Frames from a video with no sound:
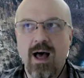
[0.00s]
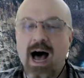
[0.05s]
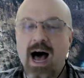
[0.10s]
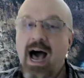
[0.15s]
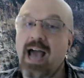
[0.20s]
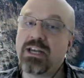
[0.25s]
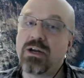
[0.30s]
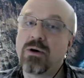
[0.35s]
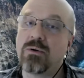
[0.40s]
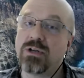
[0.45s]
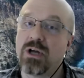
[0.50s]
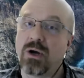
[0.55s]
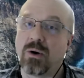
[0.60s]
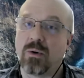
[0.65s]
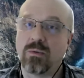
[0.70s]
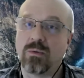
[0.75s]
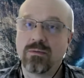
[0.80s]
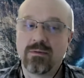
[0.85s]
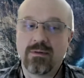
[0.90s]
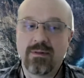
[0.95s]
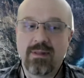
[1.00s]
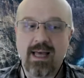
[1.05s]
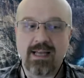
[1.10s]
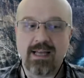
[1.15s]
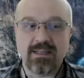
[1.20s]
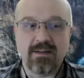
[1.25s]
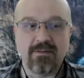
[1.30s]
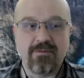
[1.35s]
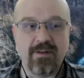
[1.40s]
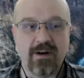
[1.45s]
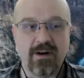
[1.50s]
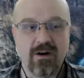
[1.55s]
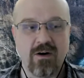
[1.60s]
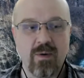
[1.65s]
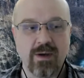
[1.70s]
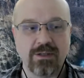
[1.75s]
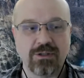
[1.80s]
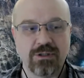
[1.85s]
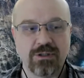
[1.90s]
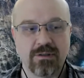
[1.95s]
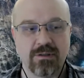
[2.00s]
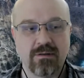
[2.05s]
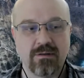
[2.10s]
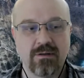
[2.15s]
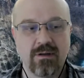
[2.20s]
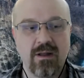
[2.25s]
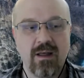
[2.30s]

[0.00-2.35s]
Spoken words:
I don't know. That's a fair question